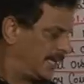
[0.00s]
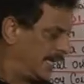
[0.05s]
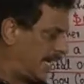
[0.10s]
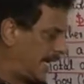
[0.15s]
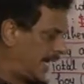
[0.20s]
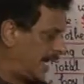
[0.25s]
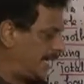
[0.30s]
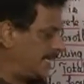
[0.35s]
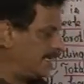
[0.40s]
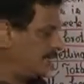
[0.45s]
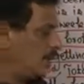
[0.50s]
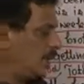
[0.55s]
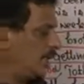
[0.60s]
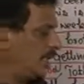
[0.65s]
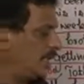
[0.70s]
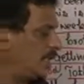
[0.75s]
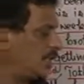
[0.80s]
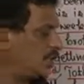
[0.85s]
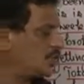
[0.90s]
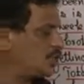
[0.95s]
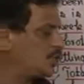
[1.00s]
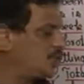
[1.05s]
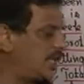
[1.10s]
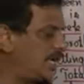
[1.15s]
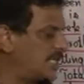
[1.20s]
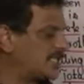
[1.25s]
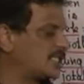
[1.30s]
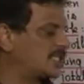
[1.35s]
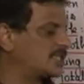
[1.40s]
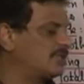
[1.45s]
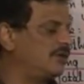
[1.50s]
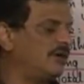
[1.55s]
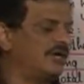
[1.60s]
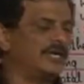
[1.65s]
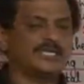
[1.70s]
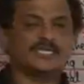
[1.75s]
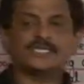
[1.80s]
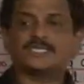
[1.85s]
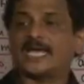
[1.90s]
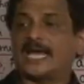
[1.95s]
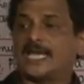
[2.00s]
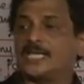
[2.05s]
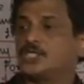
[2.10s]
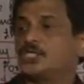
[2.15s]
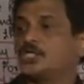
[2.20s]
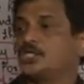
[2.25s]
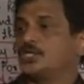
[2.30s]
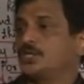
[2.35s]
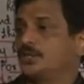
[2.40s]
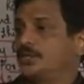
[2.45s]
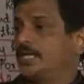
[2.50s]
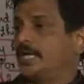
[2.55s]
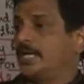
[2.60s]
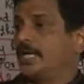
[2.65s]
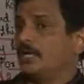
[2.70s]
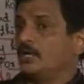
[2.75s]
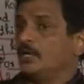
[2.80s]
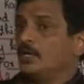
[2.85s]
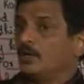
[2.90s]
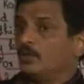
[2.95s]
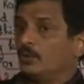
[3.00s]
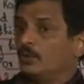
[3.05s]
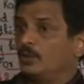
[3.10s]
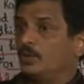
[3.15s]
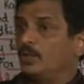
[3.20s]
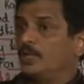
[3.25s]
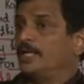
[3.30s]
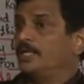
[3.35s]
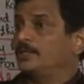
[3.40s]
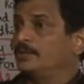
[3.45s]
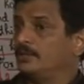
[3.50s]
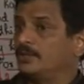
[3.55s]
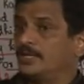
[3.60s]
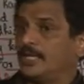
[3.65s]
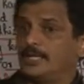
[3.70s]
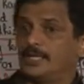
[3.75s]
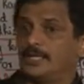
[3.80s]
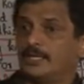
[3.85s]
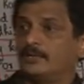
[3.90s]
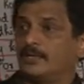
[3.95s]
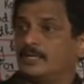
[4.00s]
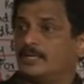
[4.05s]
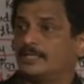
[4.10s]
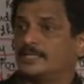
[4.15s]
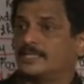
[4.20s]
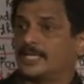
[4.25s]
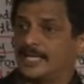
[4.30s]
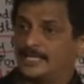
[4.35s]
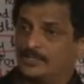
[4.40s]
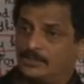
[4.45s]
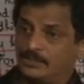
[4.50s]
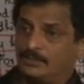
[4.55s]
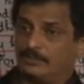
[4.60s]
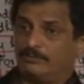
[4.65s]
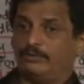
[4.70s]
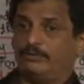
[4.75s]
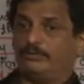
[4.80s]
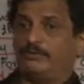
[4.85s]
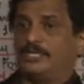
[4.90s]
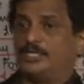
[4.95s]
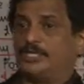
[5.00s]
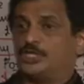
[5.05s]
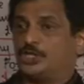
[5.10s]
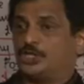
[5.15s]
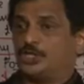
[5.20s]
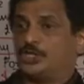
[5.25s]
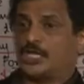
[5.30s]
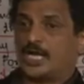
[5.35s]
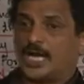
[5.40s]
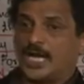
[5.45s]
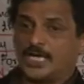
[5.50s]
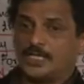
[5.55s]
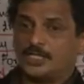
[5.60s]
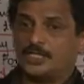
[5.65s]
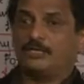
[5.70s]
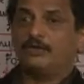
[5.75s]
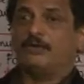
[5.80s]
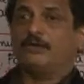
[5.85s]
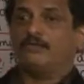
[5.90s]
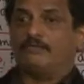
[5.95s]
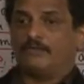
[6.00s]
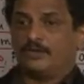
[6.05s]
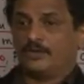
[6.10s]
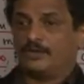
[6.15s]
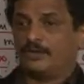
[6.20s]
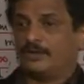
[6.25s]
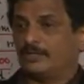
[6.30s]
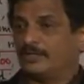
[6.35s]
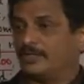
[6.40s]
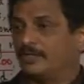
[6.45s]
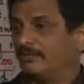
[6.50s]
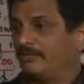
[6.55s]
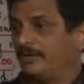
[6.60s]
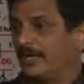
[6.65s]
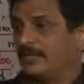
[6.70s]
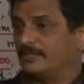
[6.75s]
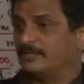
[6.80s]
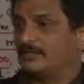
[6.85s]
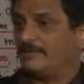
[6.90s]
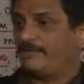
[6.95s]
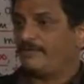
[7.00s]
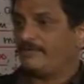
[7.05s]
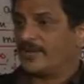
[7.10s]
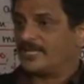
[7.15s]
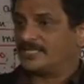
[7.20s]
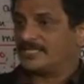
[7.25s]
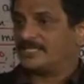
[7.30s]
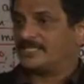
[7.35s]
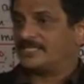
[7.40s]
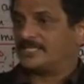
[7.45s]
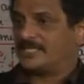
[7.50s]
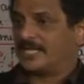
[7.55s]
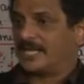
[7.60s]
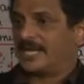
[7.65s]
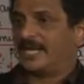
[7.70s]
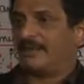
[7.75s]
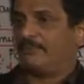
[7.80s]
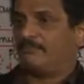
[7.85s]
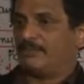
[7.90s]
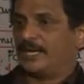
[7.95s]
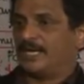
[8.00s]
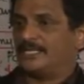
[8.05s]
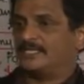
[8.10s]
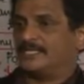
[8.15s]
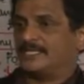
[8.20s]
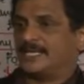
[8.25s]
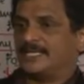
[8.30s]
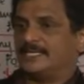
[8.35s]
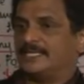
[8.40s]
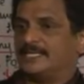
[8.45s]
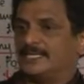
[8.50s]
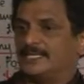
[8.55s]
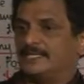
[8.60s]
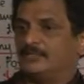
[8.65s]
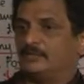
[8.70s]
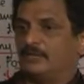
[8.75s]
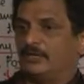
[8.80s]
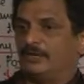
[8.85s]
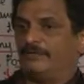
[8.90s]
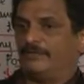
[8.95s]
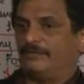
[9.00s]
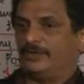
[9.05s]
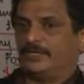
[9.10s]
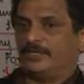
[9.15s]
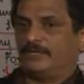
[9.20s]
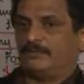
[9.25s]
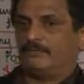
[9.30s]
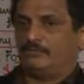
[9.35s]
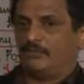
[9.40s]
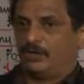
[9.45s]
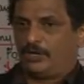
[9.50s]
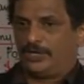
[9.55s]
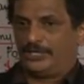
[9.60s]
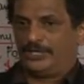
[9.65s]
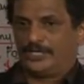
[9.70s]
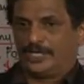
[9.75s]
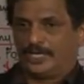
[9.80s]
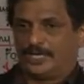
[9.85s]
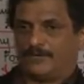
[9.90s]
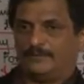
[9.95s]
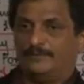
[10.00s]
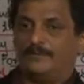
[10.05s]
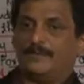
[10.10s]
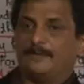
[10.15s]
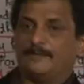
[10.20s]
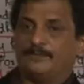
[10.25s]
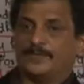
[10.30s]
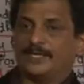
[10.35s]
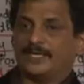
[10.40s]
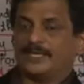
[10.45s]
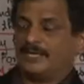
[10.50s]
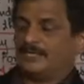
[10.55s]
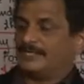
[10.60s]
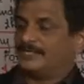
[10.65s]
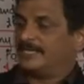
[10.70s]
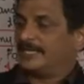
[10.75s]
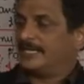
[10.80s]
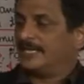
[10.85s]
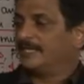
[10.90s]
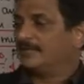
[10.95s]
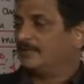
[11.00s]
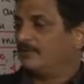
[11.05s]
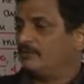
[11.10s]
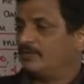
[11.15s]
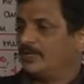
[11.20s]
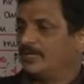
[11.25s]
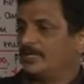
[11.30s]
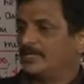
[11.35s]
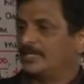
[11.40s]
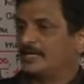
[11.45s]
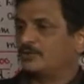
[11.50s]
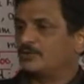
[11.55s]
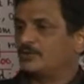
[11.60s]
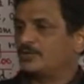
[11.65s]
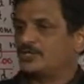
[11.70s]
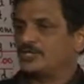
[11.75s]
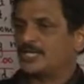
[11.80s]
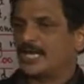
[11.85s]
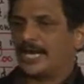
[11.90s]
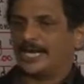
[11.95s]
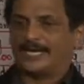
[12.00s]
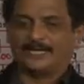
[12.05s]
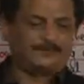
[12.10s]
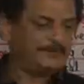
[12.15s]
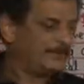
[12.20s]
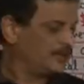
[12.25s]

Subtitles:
and he has just got his eyes today. Only today he got his eyes. So we were discharged. We are on the way. So first time my son, 24-year-old boy now, he is seeing the world outside.